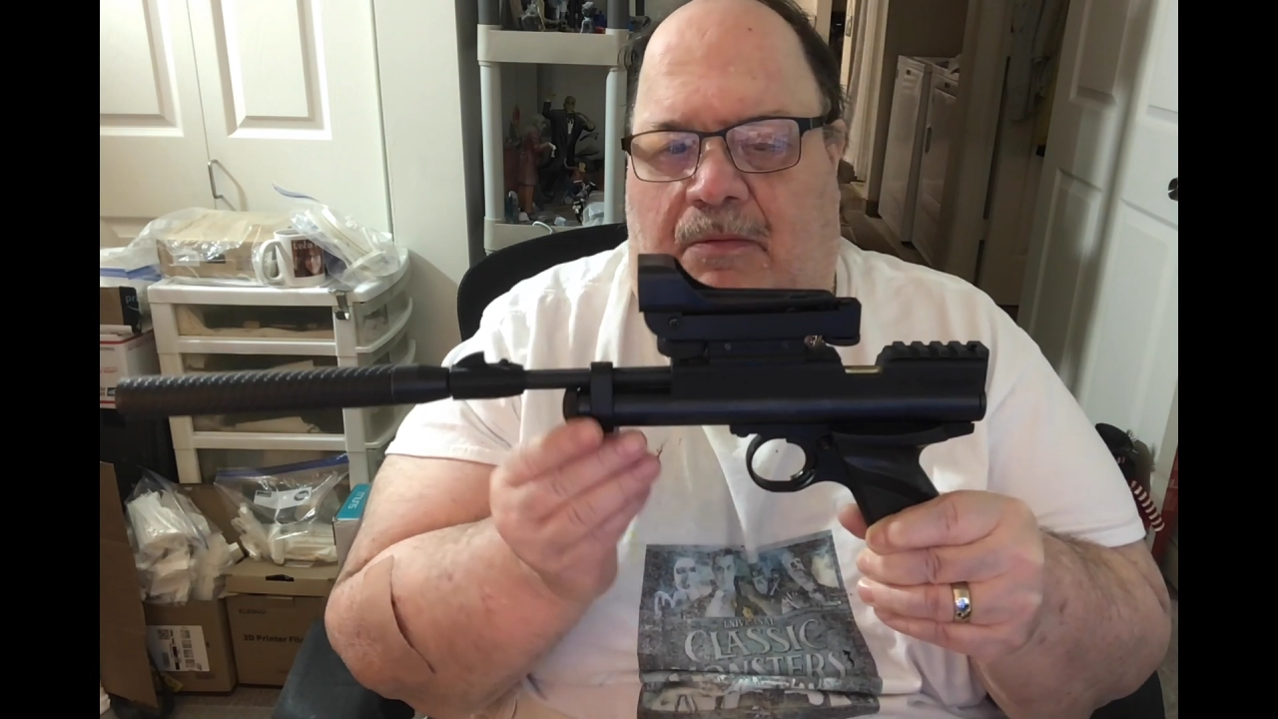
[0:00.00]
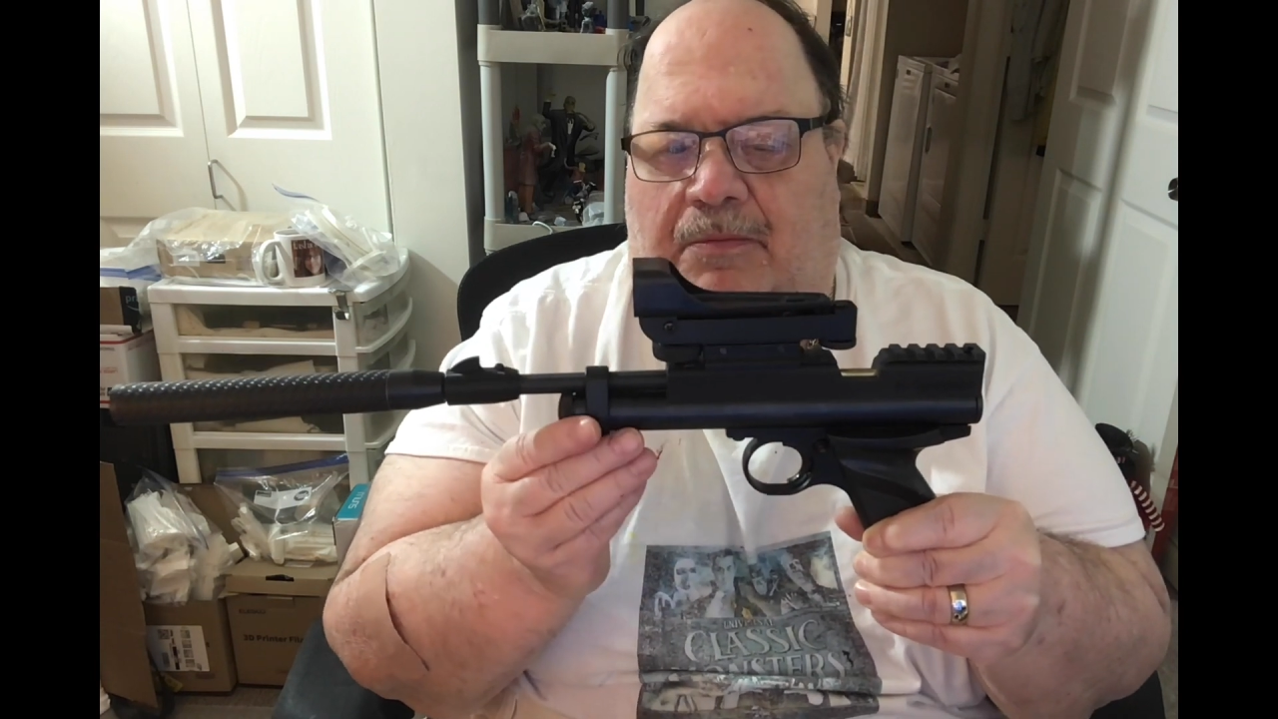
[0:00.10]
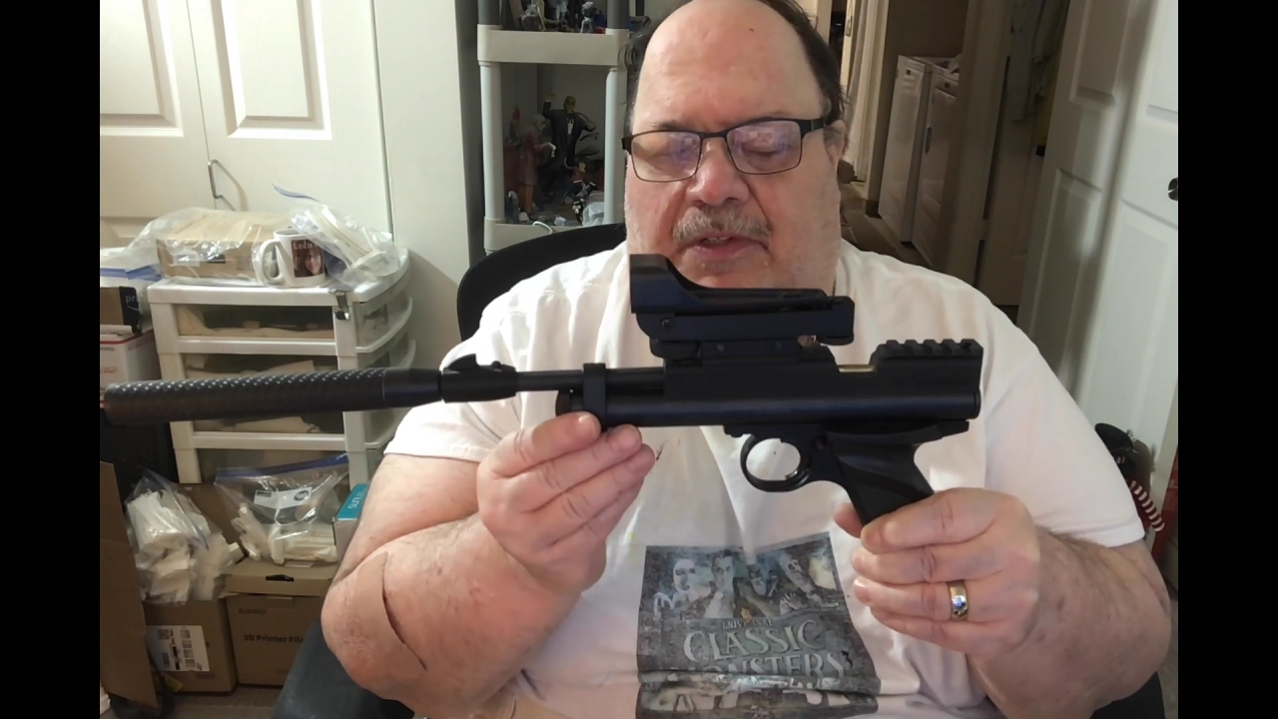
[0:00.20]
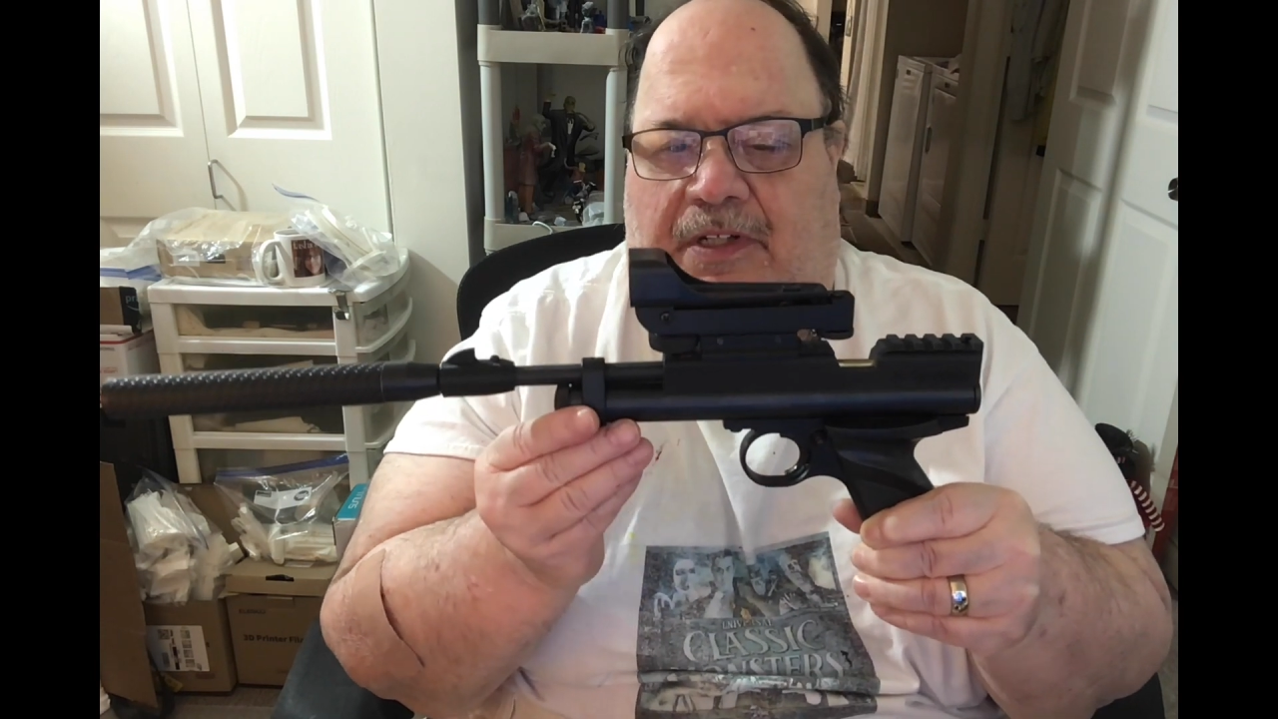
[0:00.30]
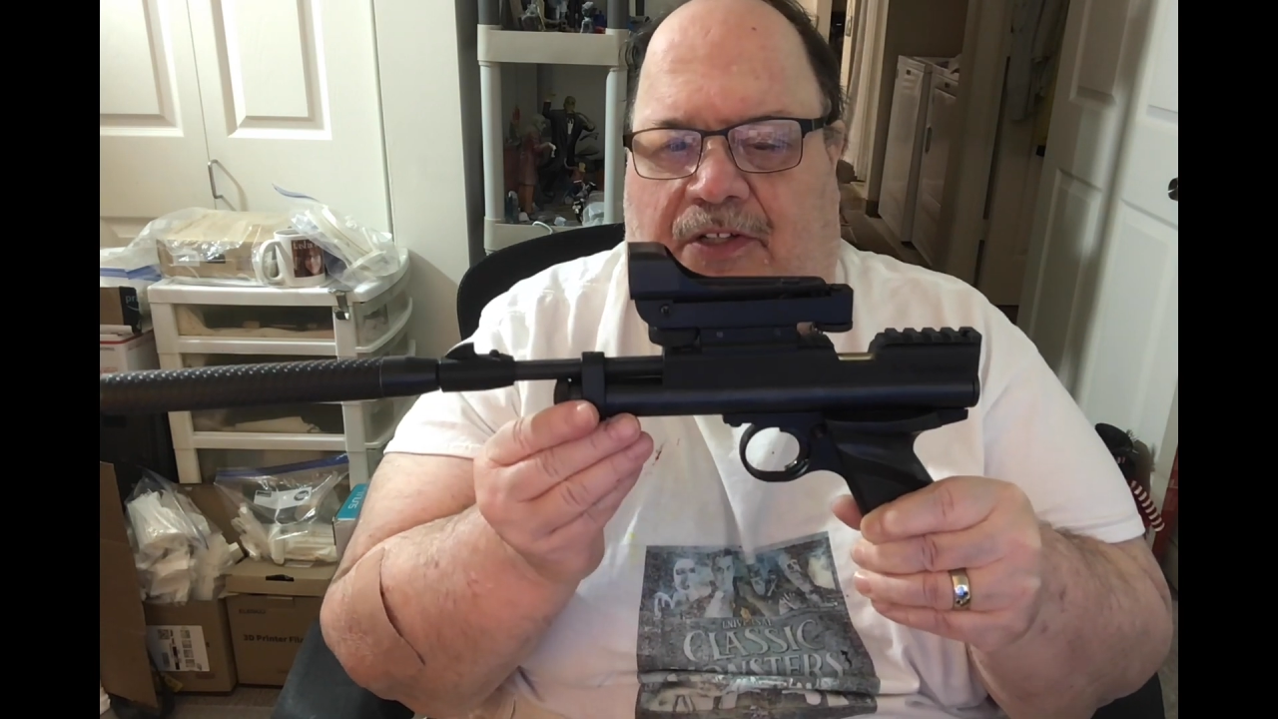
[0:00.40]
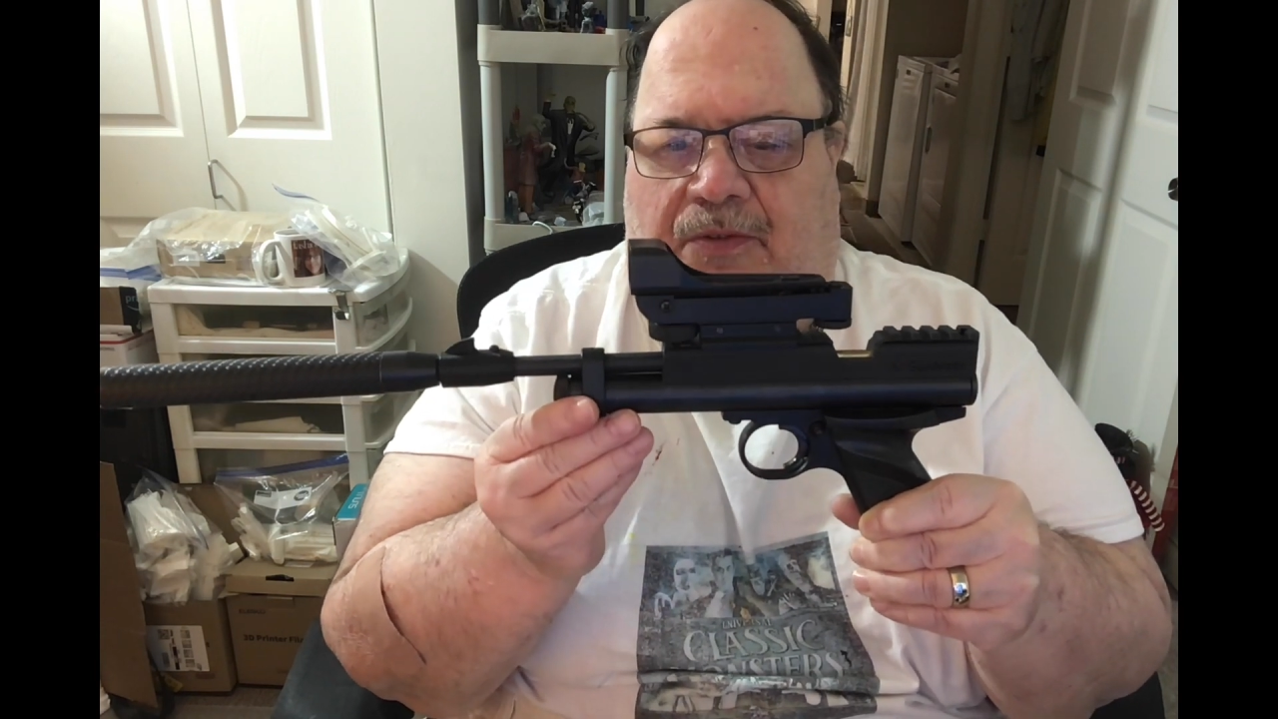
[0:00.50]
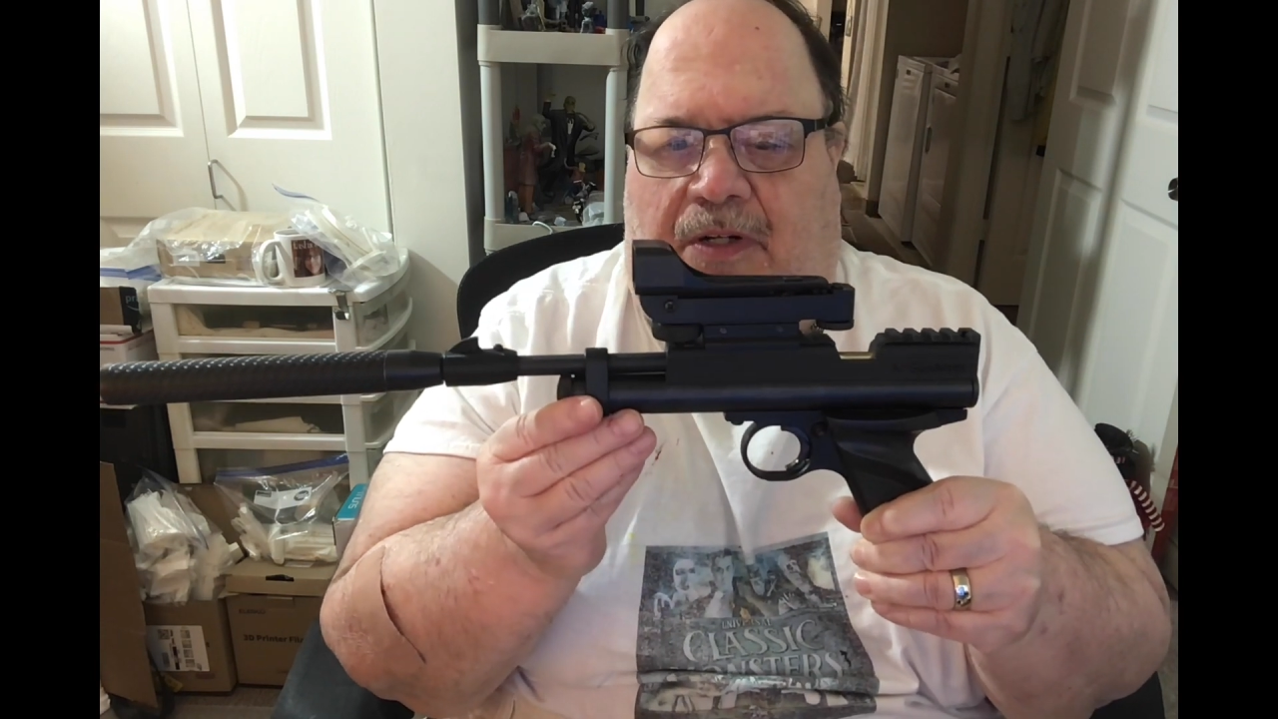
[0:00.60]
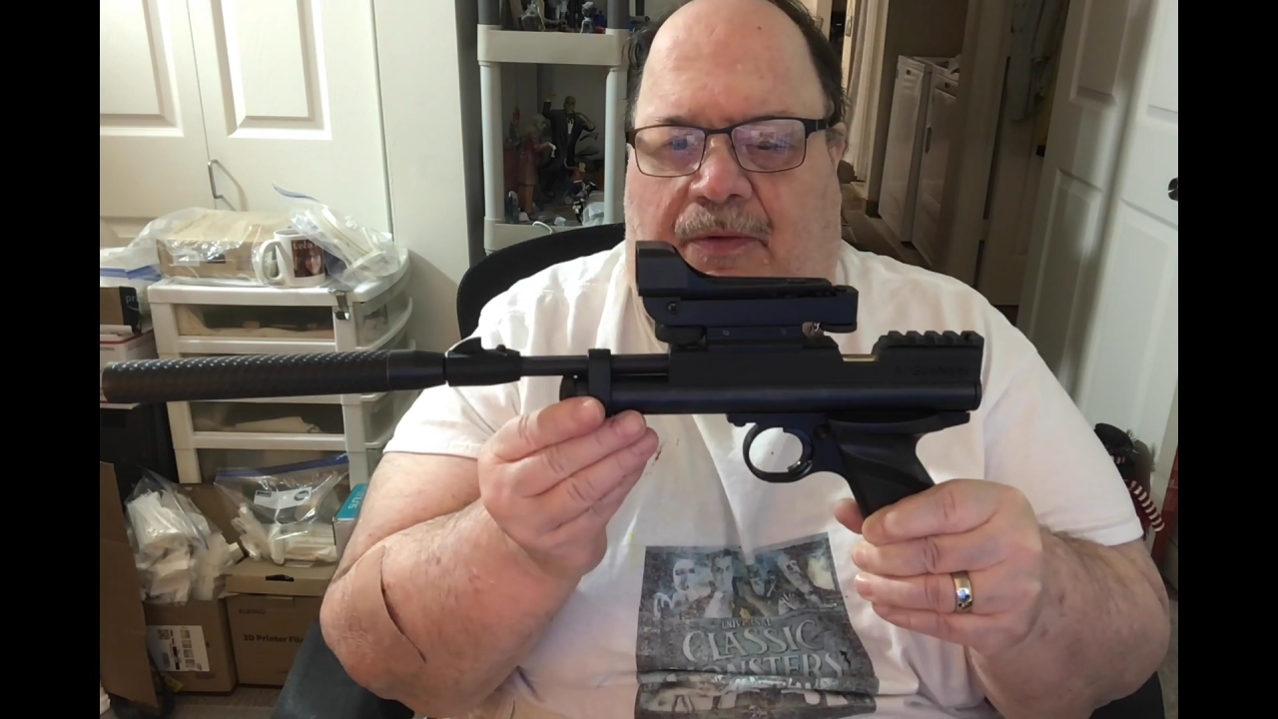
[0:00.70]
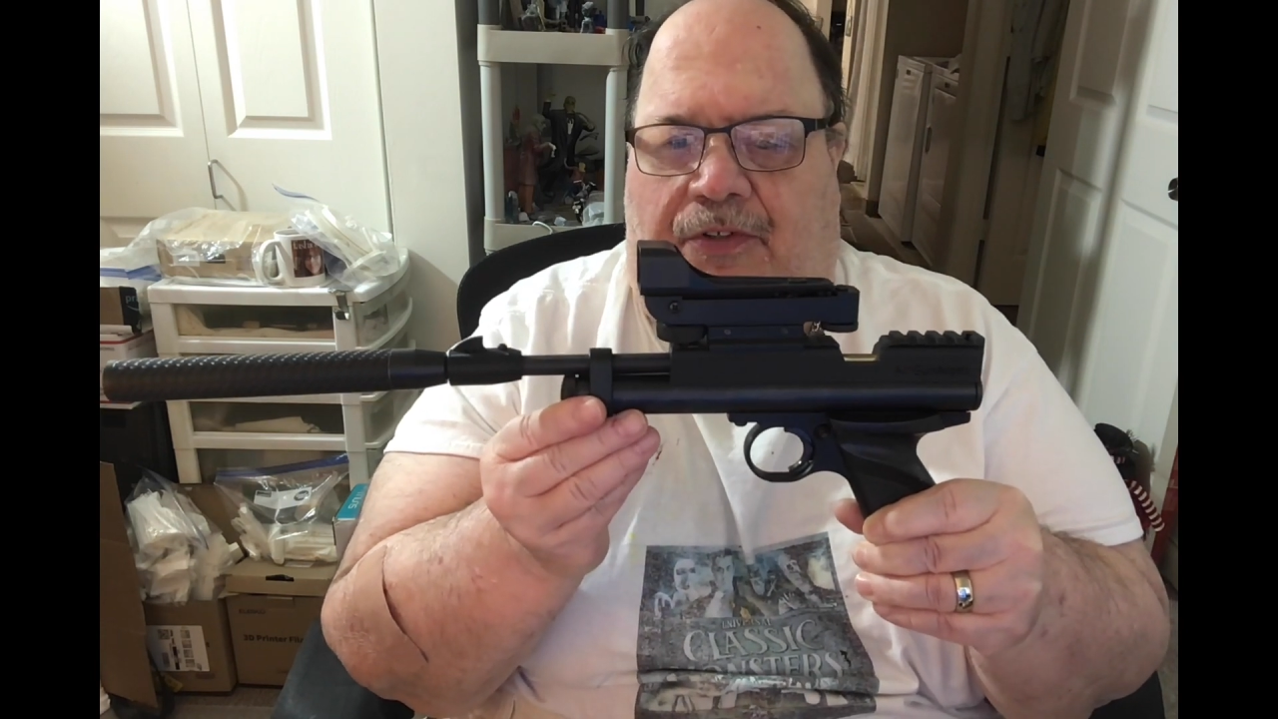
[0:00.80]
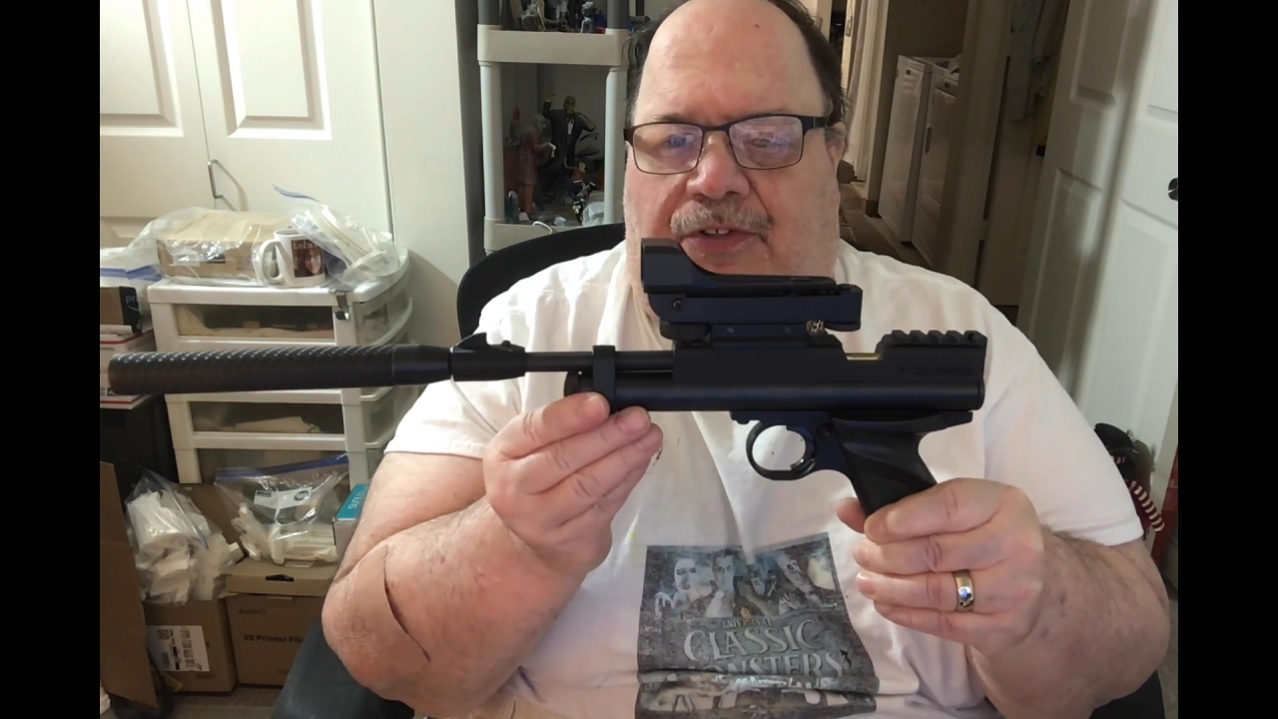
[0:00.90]
But that's what I
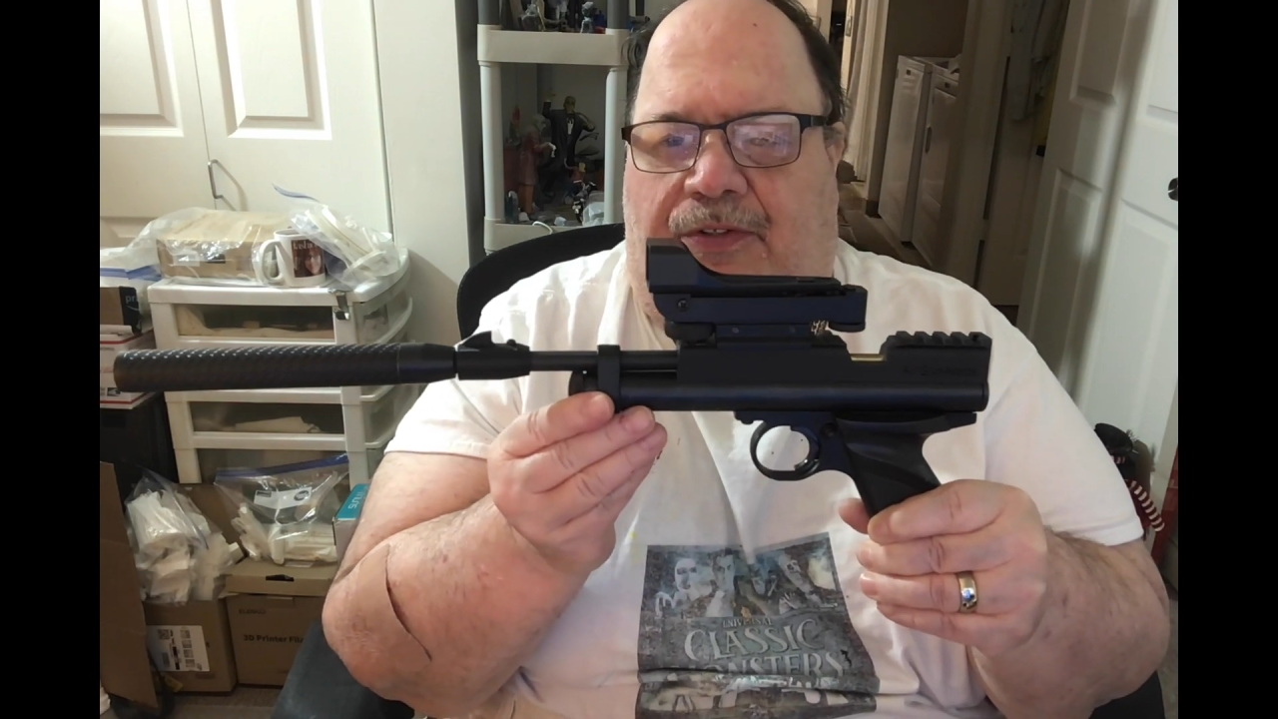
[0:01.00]
want to show